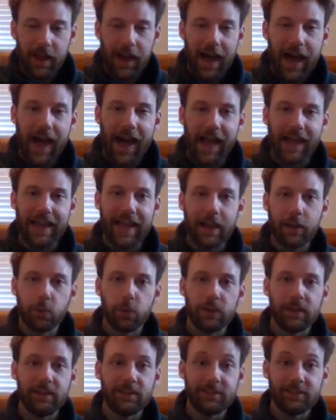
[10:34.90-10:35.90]
high
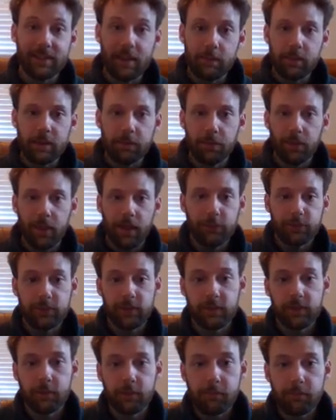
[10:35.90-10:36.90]
equity semi bluffs
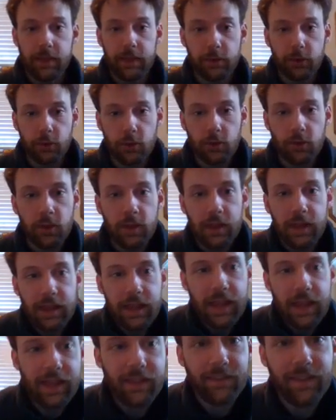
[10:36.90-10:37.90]
in the middle.
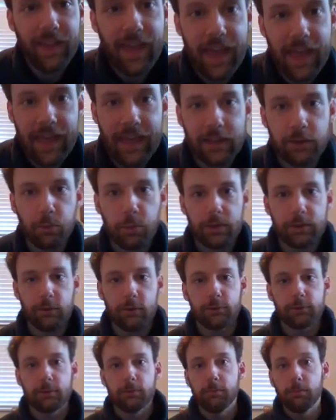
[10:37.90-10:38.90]
And then we do
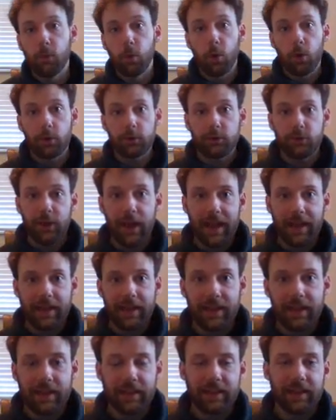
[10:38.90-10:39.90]
some more
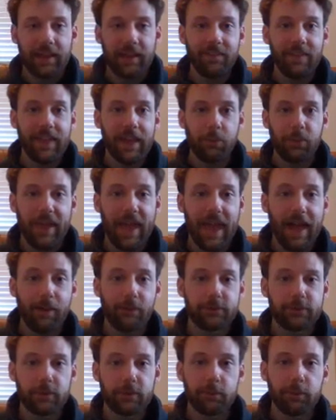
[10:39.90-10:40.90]
checking. And then we have
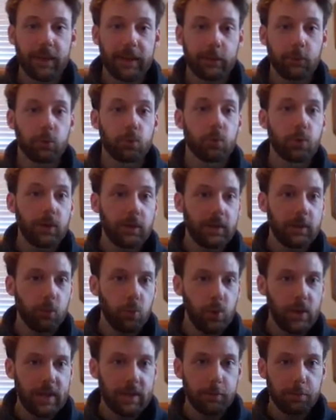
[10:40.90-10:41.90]
some like really
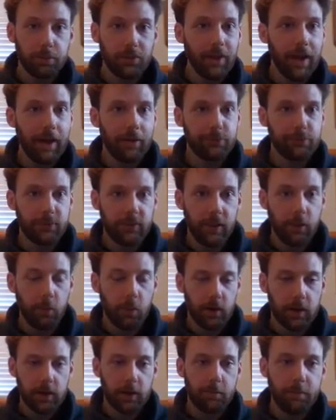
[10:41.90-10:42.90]
weak bluffs that we're
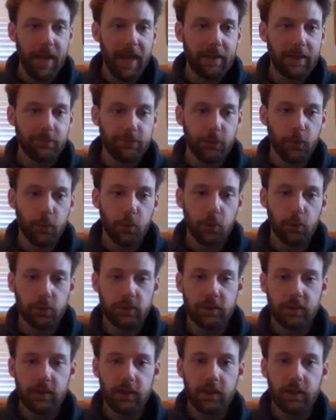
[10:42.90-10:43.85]
going to bet fold.